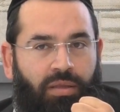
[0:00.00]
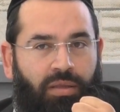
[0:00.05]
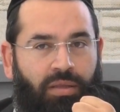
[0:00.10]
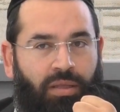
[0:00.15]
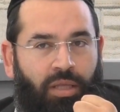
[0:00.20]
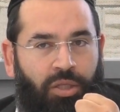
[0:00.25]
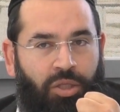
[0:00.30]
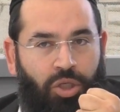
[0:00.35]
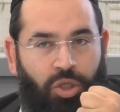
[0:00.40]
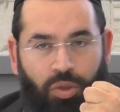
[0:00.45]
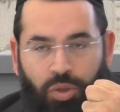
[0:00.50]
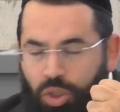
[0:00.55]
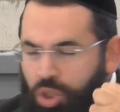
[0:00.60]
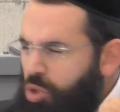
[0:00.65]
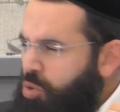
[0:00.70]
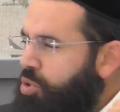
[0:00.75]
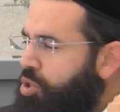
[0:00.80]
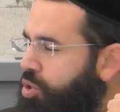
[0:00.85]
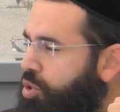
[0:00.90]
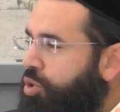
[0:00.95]
That you
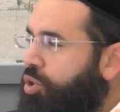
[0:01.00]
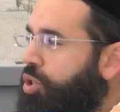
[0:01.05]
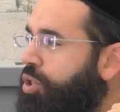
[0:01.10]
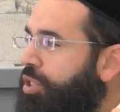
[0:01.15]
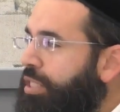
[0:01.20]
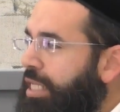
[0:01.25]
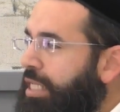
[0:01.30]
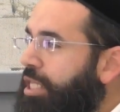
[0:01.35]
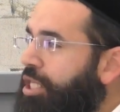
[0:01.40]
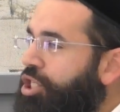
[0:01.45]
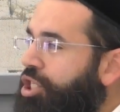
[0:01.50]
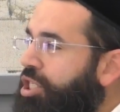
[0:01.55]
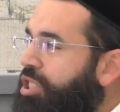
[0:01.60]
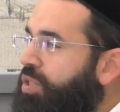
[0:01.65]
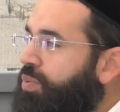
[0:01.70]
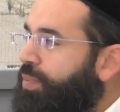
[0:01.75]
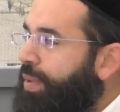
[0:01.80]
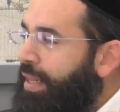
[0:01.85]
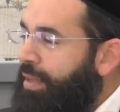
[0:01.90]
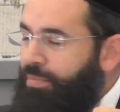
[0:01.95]
do your due
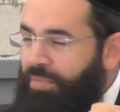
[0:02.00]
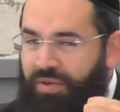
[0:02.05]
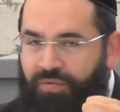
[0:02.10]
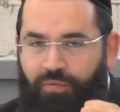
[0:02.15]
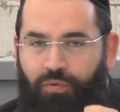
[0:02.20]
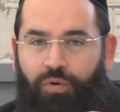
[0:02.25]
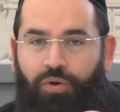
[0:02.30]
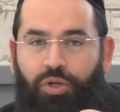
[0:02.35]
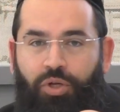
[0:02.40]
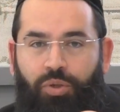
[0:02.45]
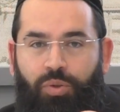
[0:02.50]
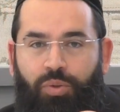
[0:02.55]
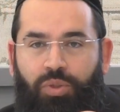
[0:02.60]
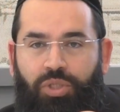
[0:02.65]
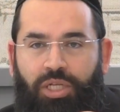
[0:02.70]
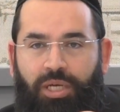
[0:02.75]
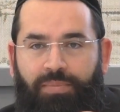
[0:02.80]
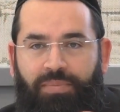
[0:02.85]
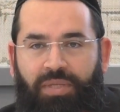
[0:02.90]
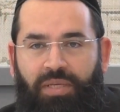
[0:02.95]
diligence well before you do
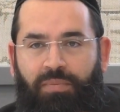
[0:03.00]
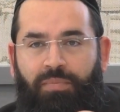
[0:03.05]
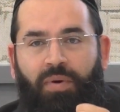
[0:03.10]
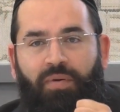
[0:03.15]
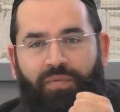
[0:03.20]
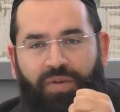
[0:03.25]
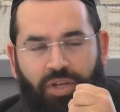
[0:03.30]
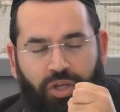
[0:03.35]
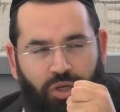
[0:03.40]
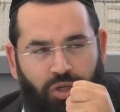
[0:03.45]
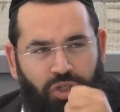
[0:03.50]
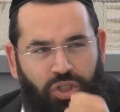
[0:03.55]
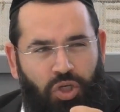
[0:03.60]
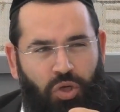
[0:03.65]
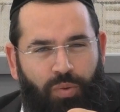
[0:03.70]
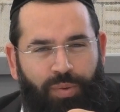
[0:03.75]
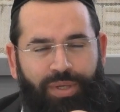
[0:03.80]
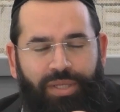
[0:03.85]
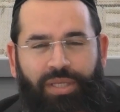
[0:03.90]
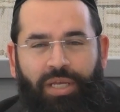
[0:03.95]
something, but when you
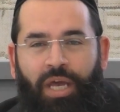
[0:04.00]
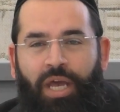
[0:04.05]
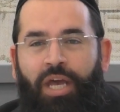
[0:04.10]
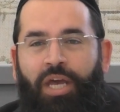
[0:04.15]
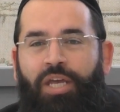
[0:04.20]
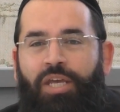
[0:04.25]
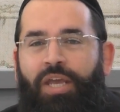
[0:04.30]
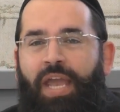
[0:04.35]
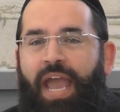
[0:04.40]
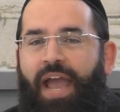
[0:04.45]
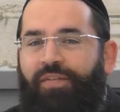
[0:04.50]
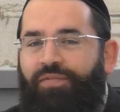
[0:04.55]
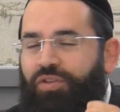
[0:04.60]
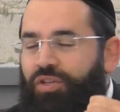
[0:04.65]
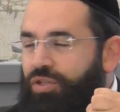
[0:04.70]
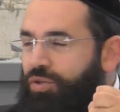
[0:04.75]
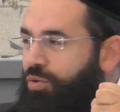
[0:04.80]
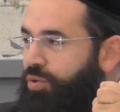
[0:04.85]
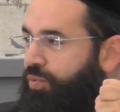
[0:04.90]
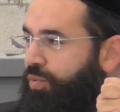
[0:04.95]
do it, you have to
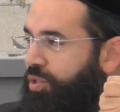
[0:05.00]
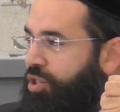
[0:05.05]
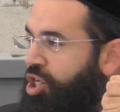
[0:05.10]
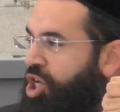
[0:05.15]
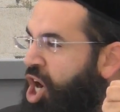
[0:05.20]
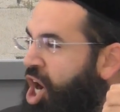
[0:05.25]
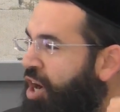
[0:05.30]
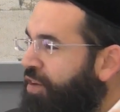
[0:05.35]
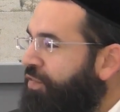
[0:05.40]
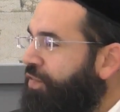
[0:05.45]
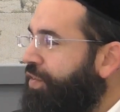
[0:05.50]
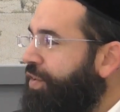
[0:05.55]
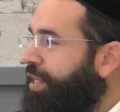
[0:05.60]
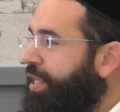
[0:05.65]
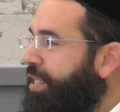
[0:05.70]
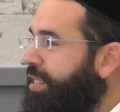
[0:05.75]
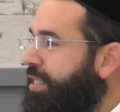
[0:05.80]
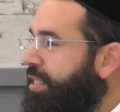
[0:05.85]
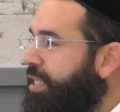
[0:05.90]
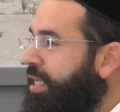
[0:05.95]
do it with
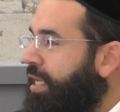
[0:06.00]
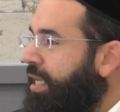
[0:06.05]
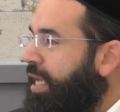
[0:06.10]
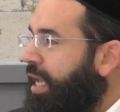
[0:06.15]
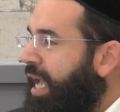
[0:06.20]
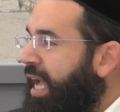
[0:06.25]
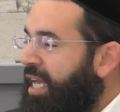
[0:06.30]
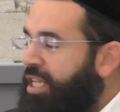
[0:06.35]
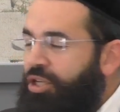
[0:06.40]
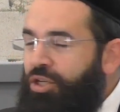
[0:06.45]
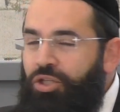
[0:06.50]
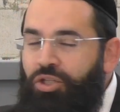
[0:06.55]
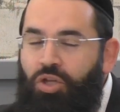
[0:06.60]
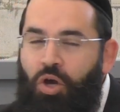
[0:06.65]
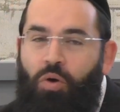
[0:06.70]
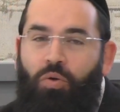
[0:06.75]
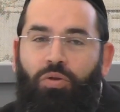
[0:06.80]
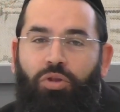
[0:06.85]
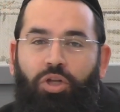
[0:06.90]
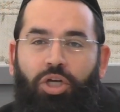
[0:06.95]
confidence and you
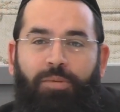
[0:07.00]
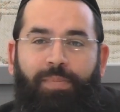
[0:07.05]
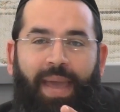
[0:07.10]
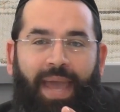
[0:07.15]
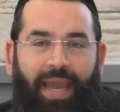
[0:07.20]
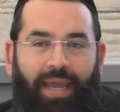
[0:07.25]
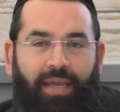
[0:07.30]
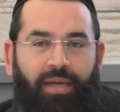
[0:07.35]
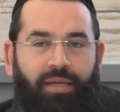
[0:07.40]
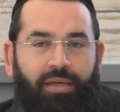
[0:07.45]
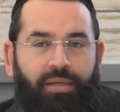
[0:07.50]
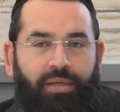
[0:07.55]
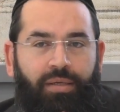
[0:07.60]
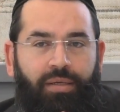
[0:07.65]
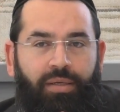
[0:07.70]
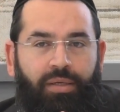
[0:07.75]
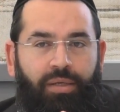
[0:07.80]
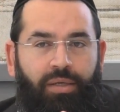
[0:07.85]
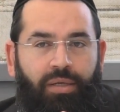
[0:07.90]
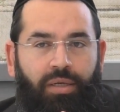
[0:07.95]
don't look back.
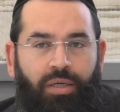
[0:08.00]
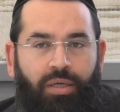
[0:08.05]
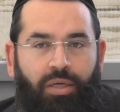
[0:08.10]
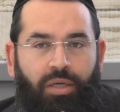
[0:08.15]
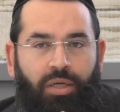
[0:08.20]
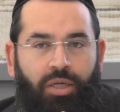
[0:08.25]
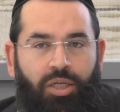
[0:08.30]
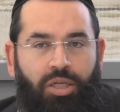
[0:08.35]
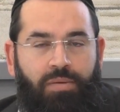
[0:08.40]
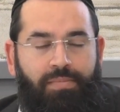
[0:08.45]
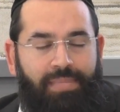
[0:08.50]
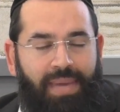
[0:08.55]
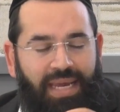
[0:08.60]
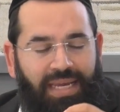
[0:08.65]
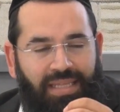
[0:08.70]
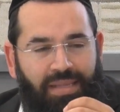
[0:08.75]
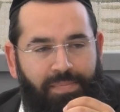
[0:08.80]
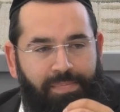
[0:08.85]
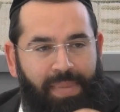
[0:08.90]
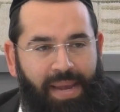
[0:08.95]
You
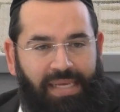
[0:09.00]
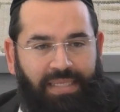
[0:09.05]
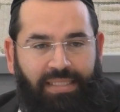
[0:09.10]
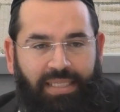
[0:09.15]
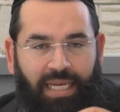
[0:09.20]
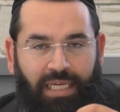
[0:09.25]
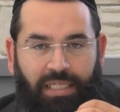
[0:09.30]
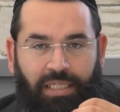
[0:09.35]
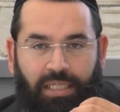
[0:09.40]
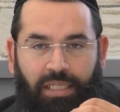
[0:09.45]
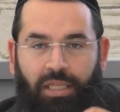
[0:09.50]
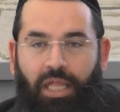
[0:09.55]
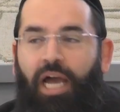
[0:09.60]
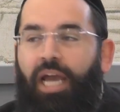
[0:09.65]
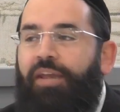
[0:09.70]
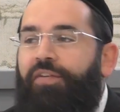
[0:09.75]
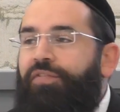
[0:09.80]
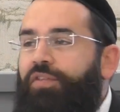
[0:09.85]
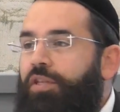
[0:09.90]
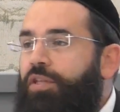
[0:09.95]
make the best out of the
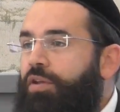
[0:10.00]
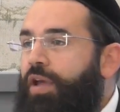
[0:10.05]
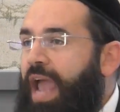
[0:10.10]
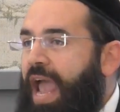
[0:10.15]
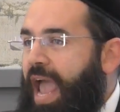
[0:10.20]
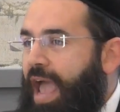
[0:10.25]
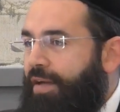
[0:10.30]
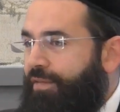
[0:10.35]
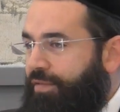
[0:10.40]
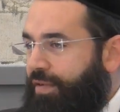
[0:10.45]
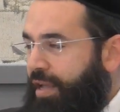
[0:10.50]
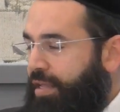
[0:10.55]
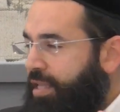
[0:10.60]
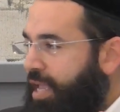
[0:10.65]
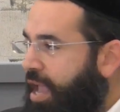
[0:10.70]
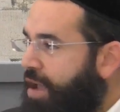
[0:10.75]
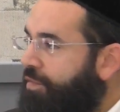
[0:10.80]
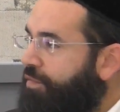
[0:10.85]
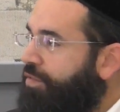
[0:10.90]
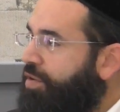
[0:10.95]
life that you have at
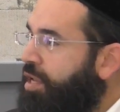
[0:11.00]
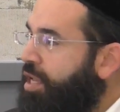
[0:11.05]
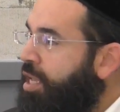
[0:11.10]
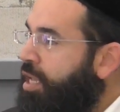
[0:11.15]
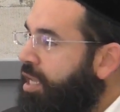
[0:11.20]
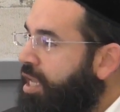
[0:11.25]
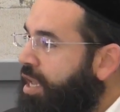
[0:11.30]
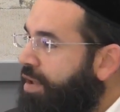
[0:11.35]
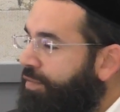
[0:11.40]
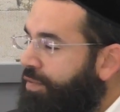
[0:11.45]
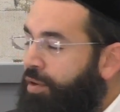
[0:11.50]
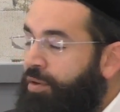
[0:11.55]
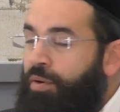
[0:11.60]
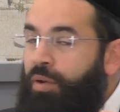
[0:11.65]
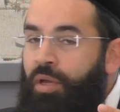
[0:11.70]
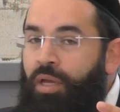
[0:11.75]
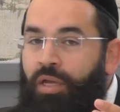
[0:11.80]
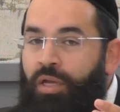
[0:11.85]
every given